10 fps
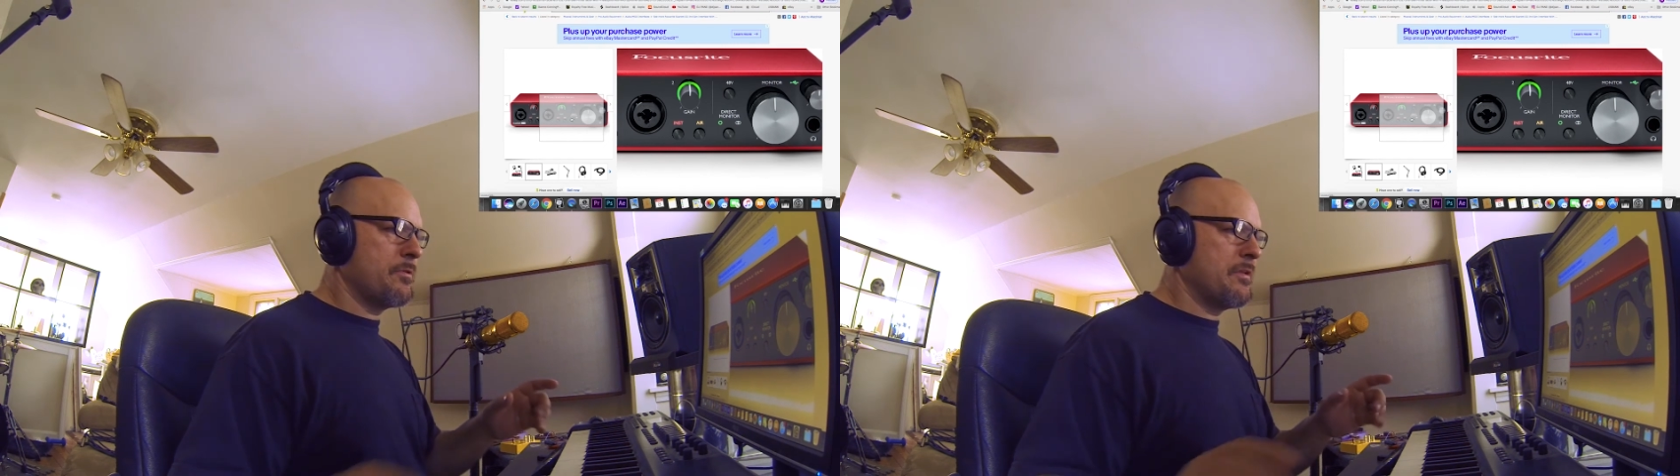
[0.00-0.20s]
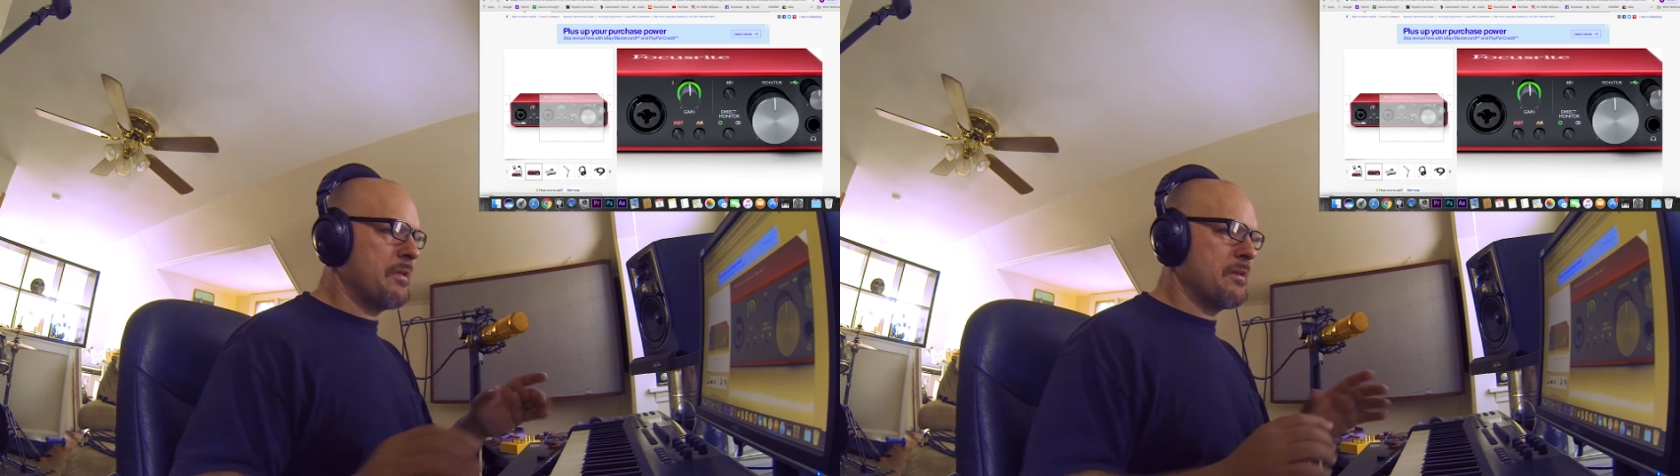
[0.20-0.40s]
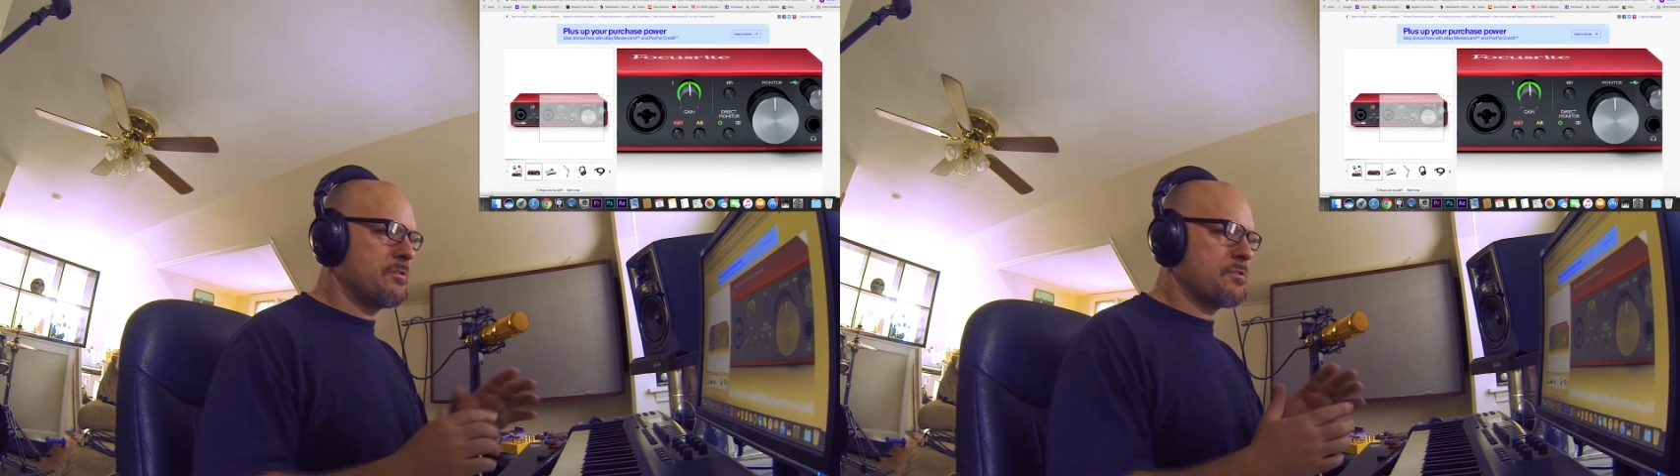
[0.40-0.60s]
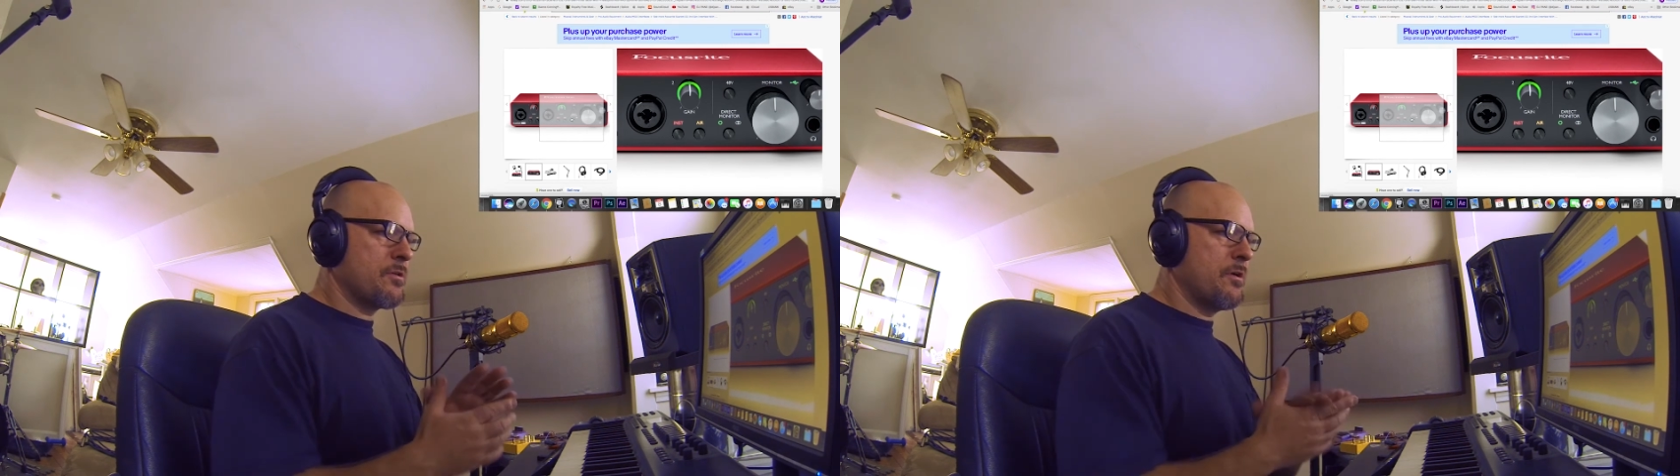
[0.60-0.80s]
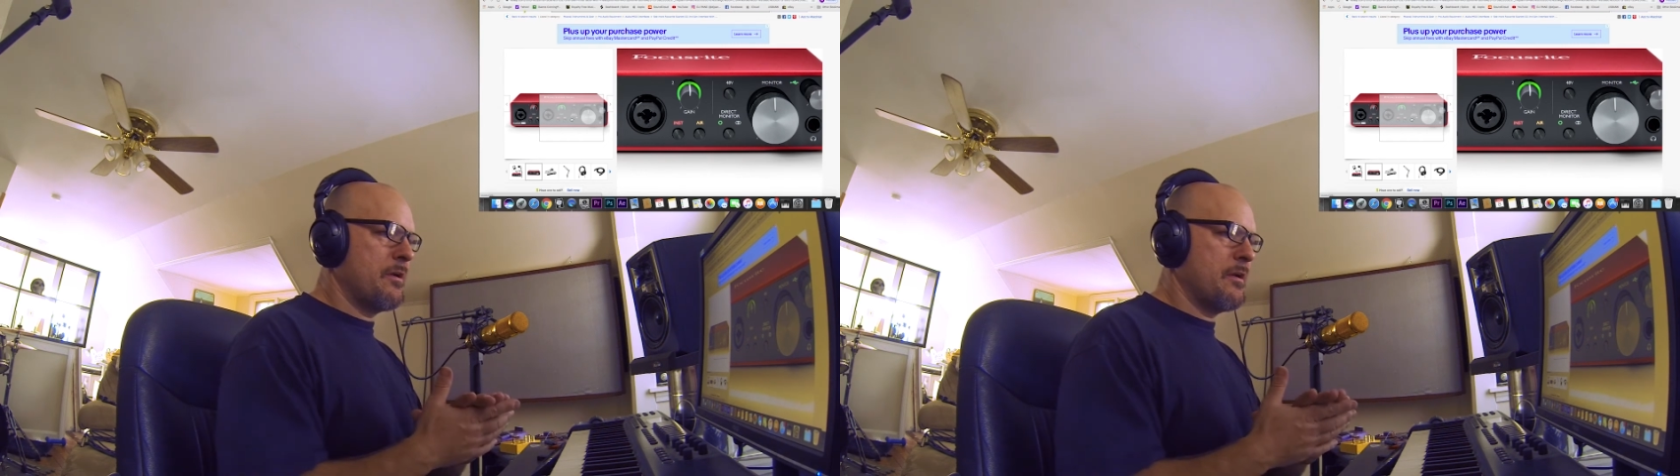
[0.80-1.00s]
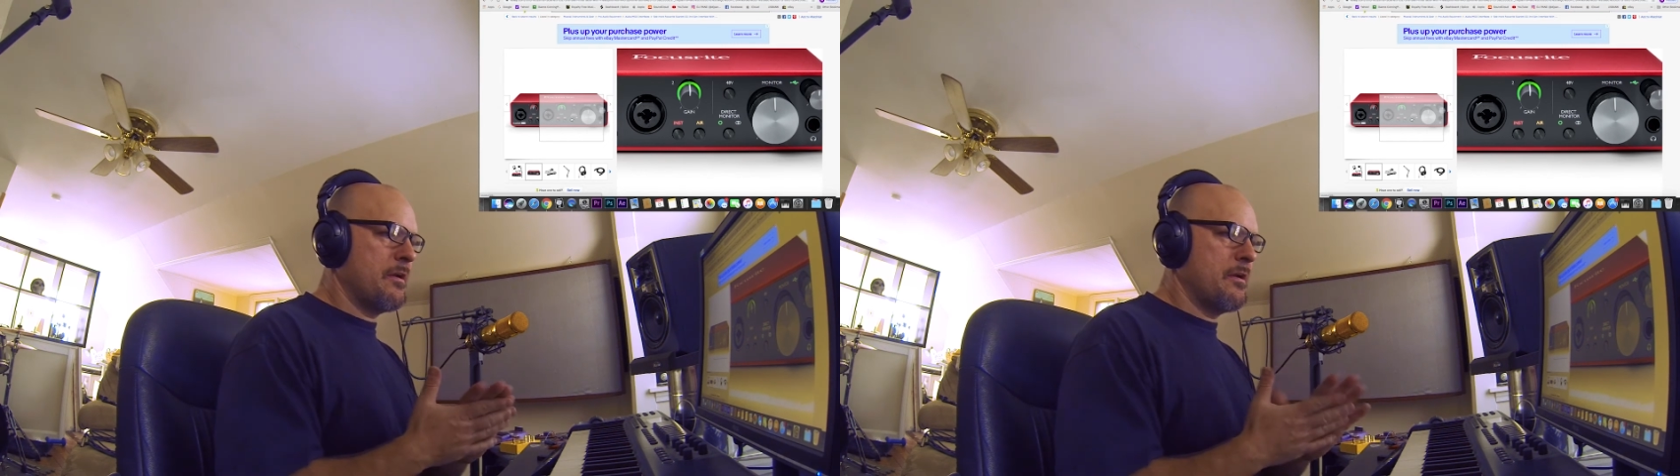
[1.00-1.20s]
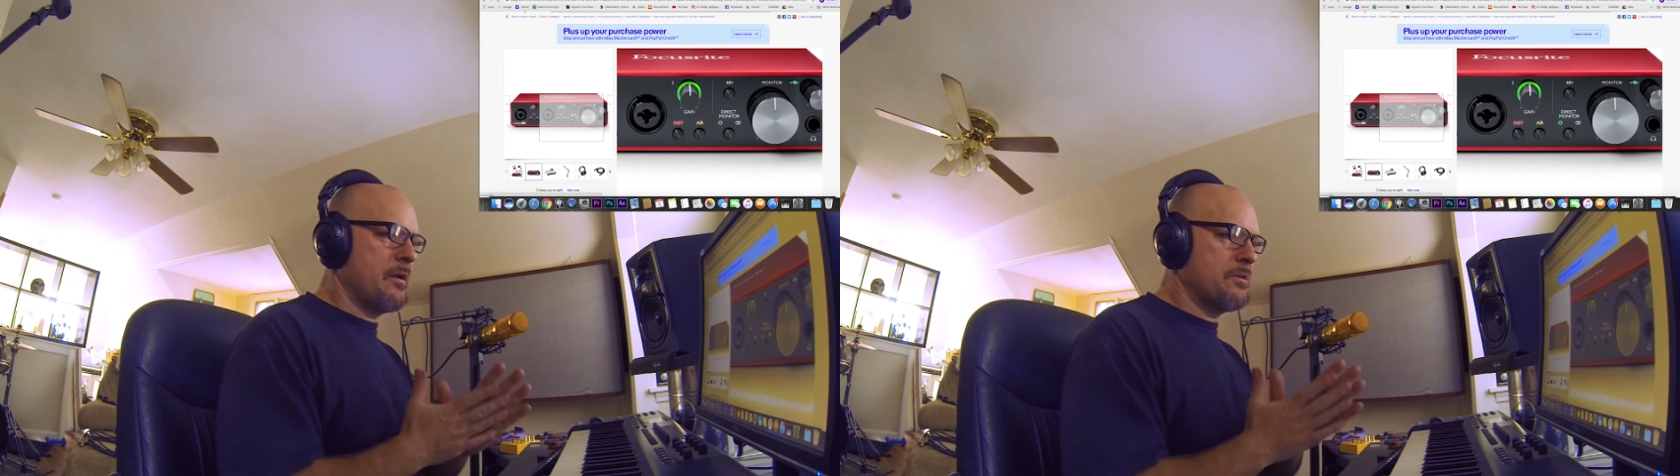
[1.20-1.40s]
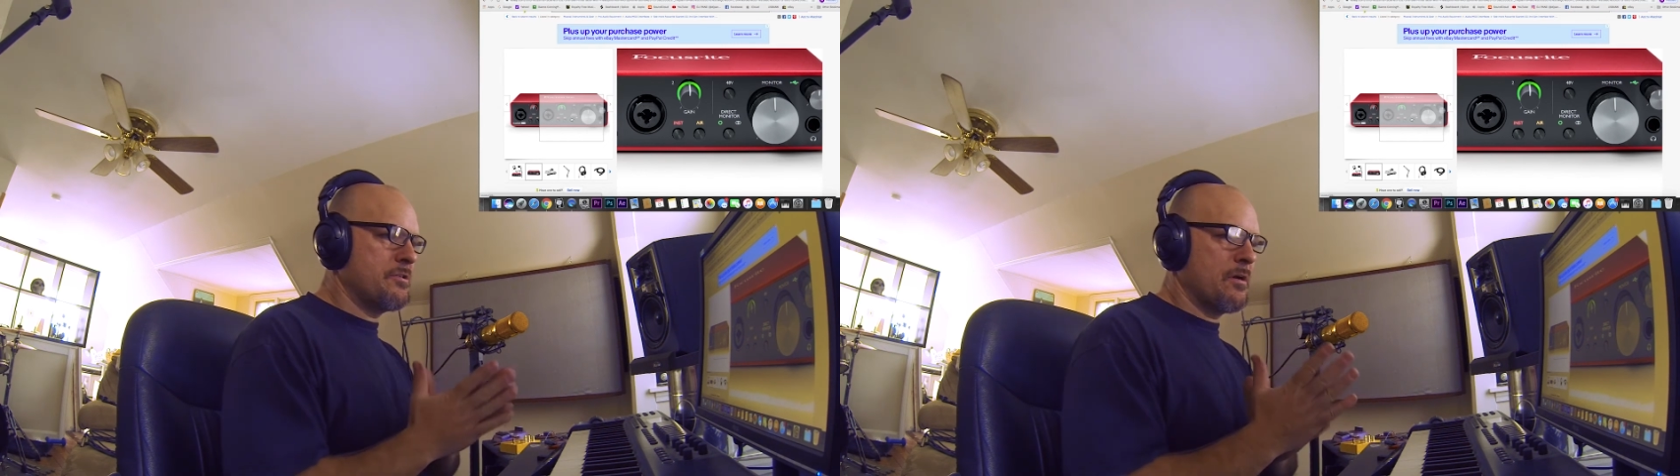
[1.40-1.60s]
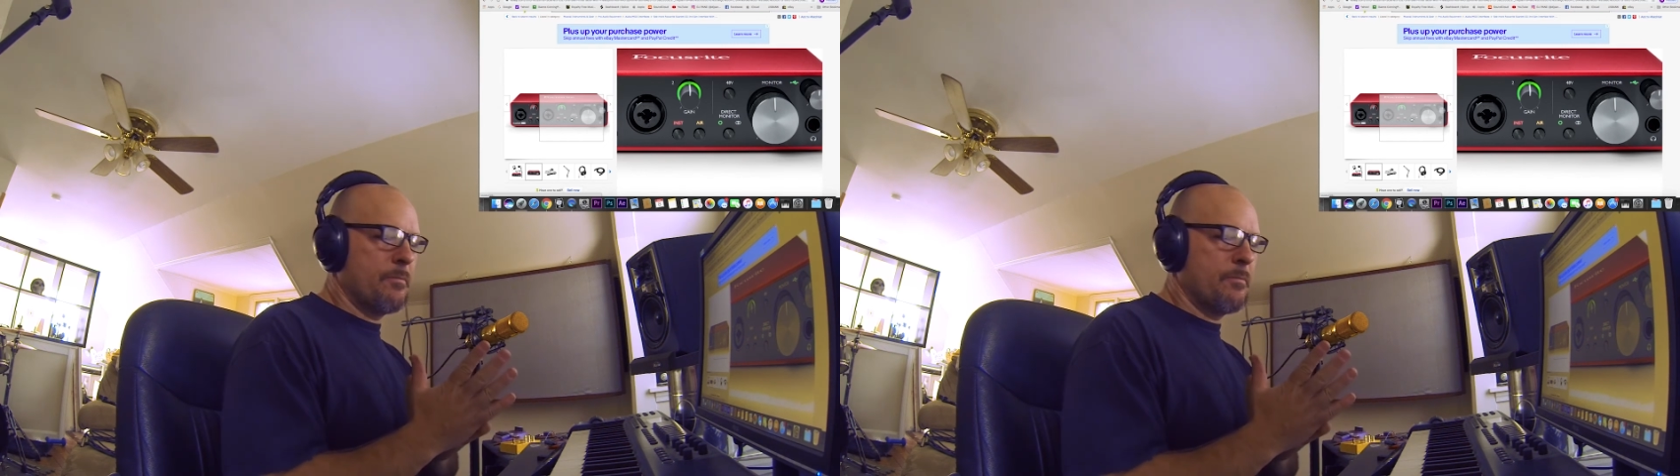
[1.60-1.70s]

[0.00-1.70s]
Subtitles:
to get started in a nutshell,